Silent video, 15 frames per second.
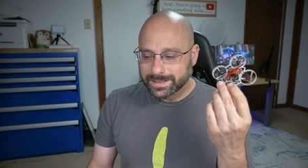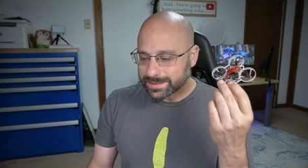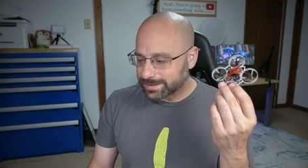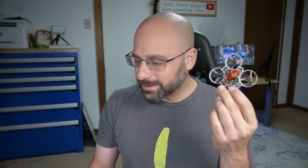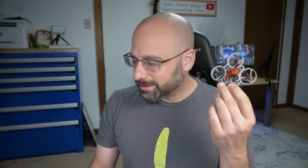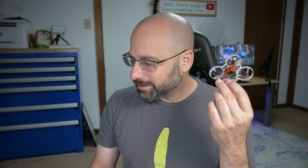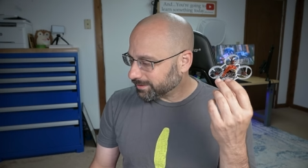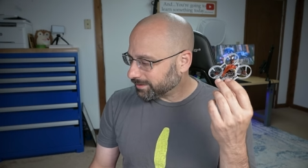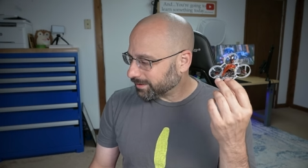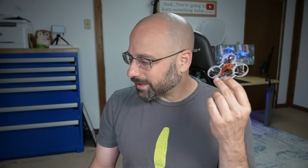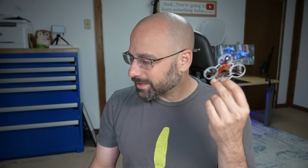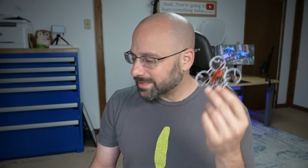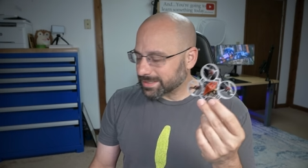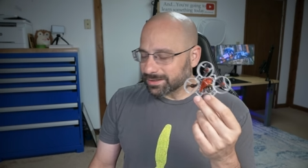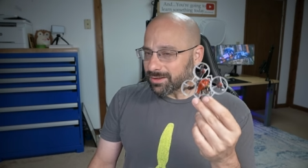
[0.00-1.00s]
Uh, I
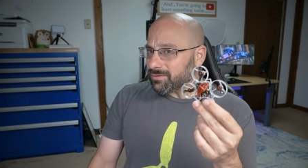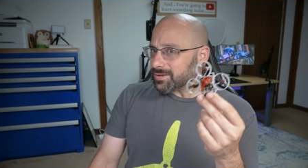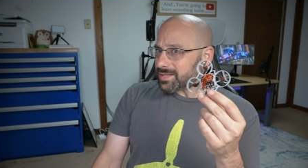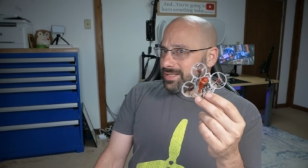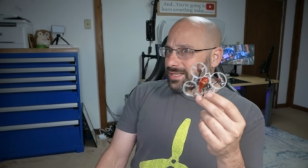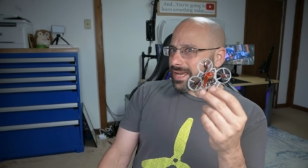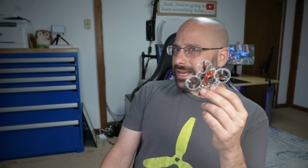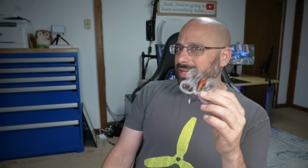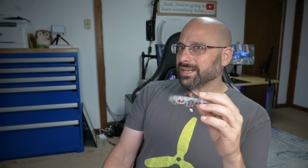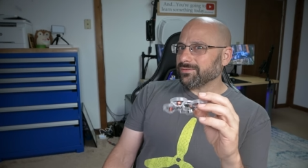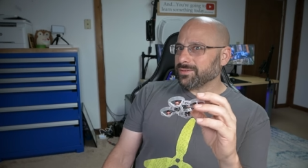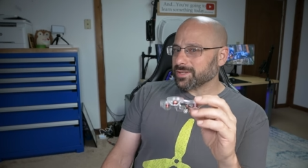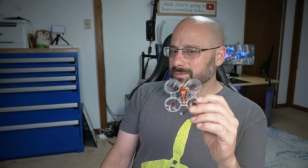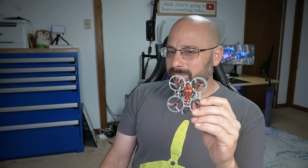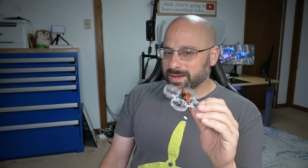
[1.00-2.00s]
still haven't decided
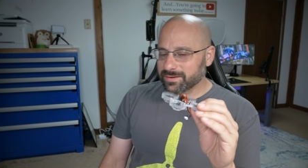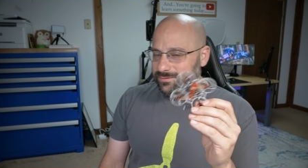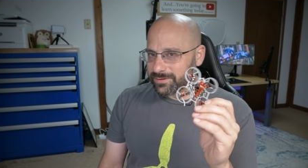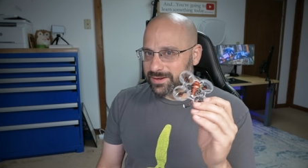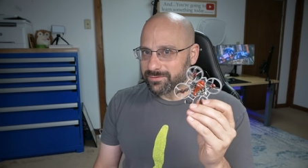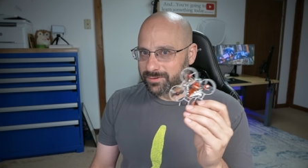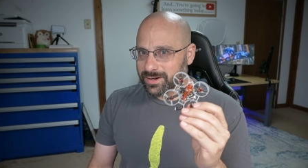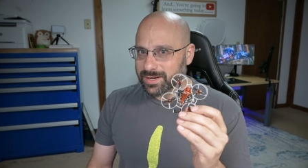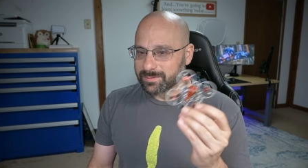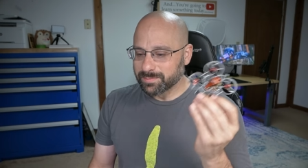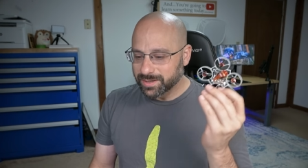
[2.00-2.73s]
if it's my favorite,